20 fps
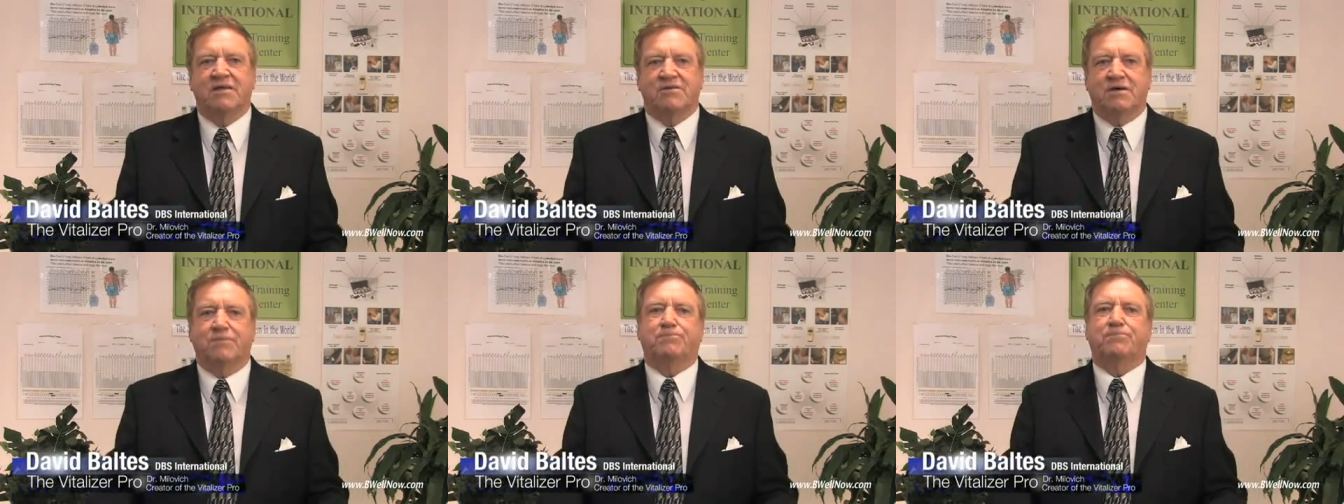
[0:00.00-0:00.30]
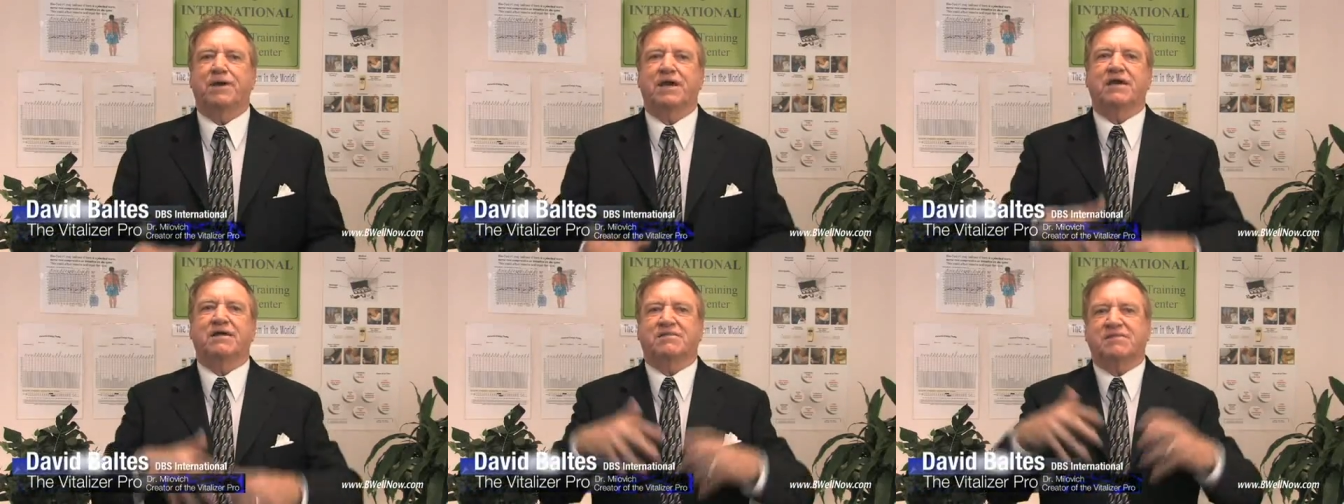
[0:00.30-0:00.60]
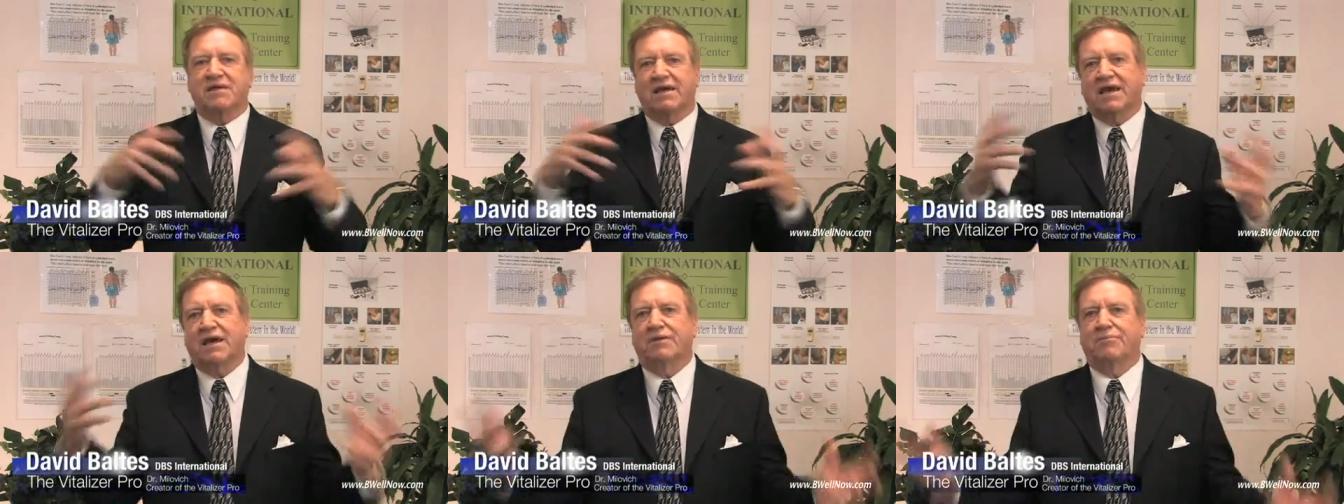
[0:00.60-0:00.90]
The big
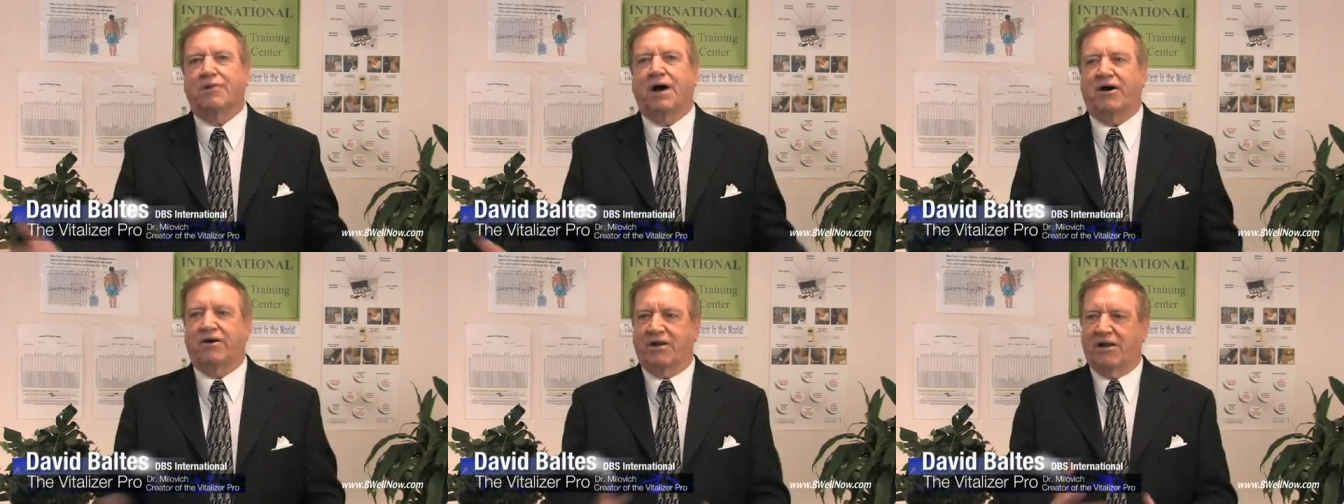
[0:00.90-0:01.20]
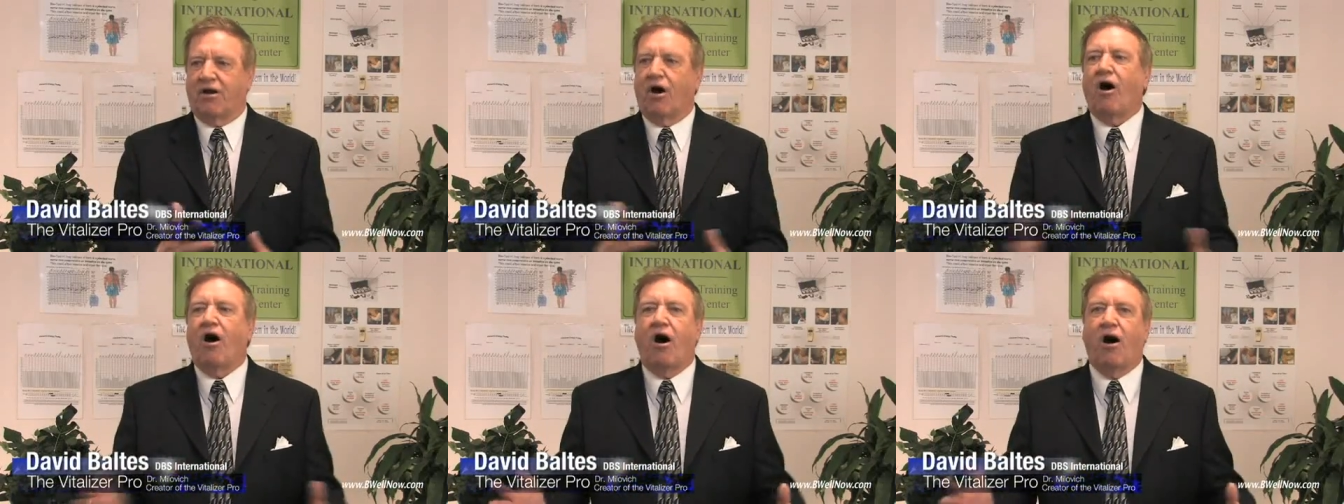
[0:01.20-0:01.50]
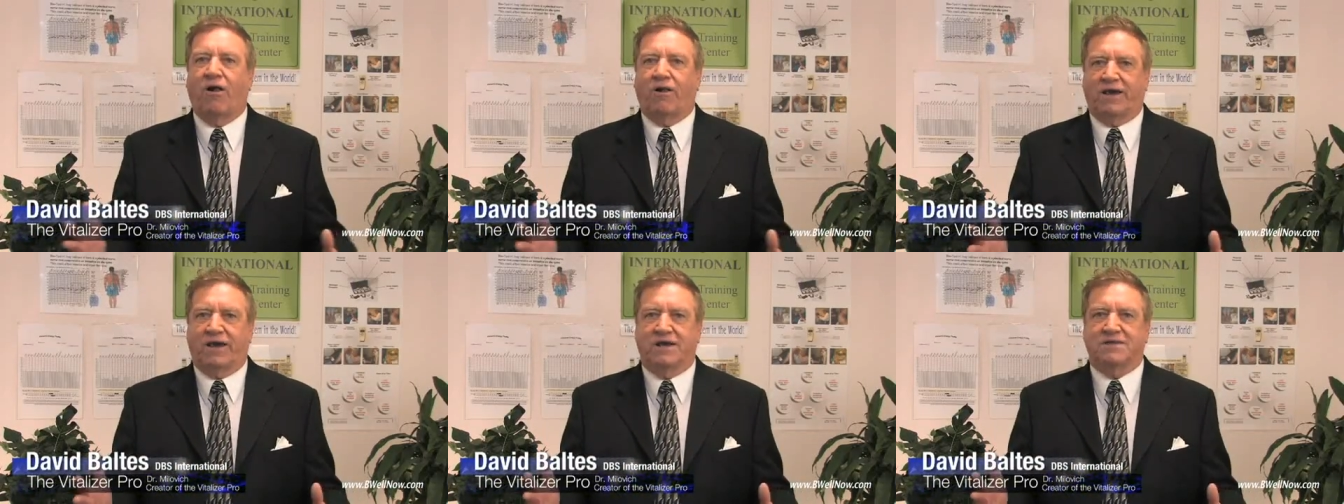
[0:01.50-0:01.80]
thing about it
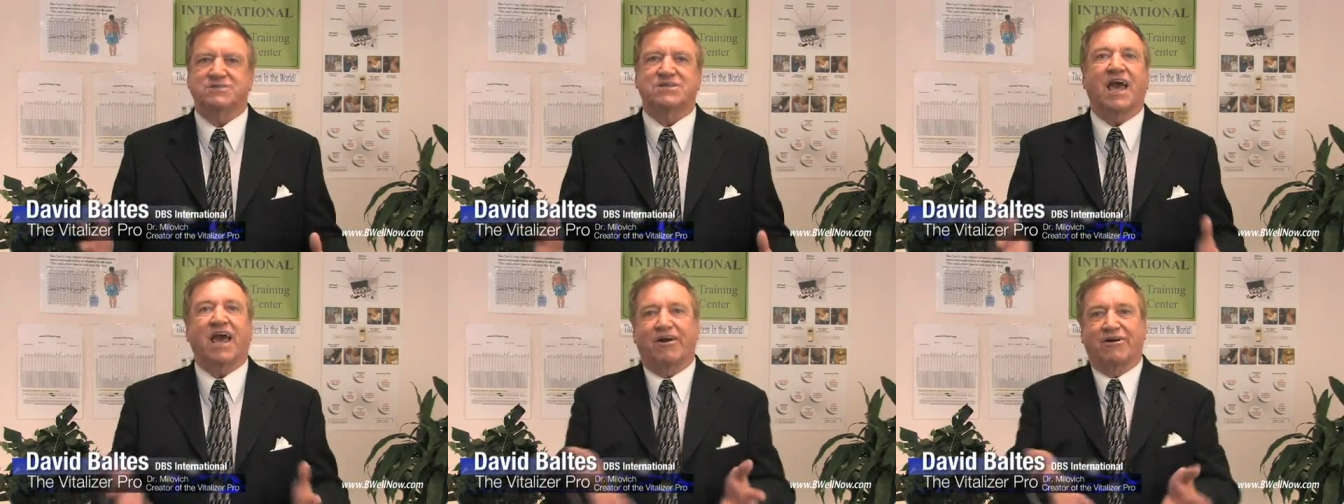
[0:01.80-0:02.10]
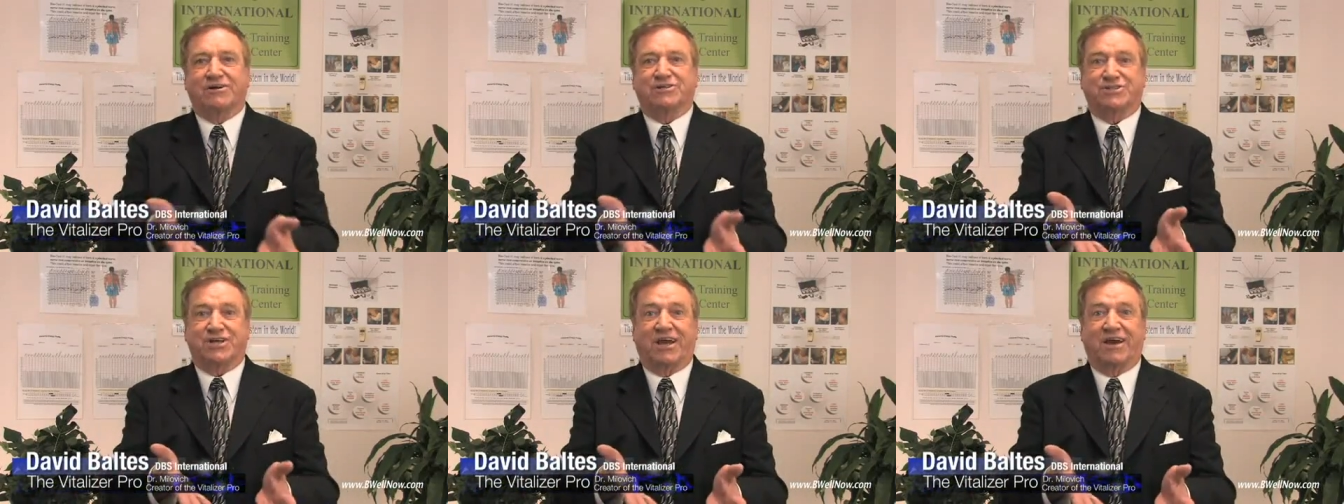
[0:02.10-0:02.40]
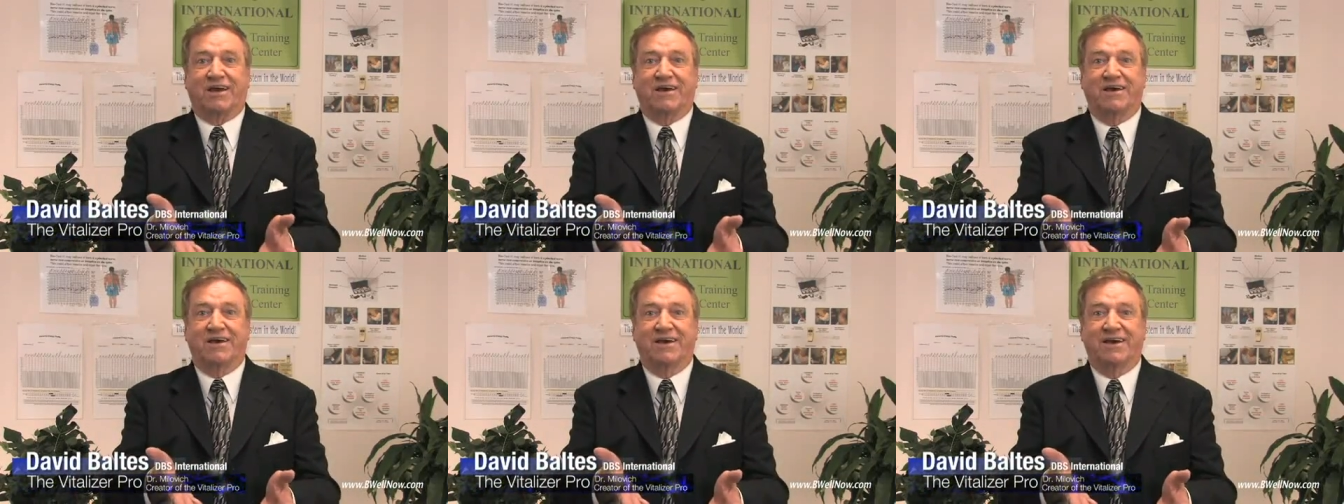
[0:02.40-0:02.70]
all is
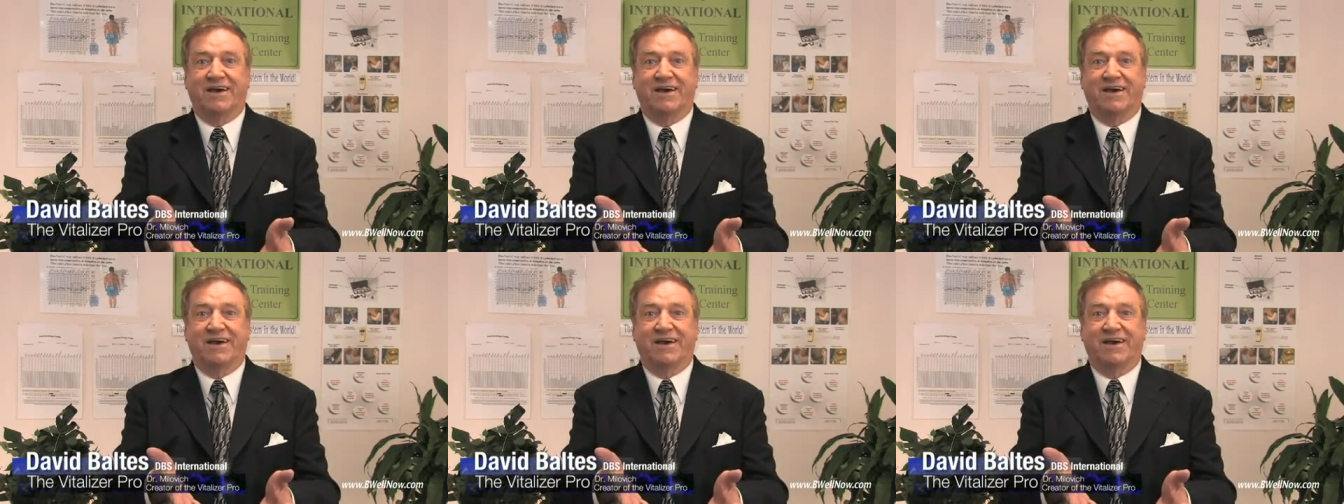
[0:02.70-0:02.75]
energy.